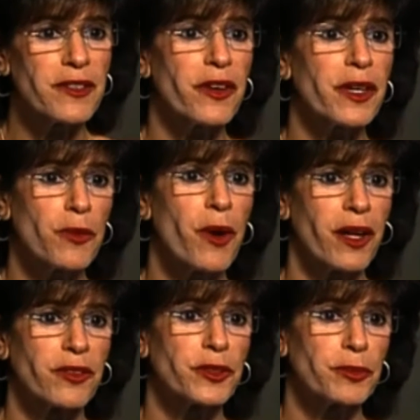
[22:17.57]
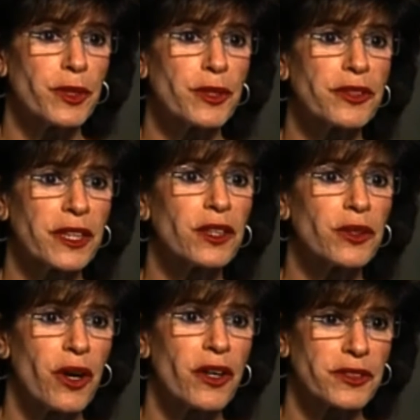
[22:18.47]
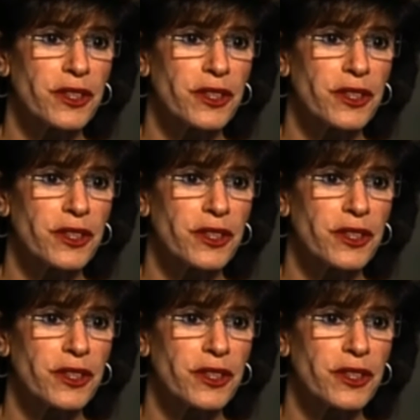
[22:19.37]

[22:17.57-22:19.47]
very well for producing low-cost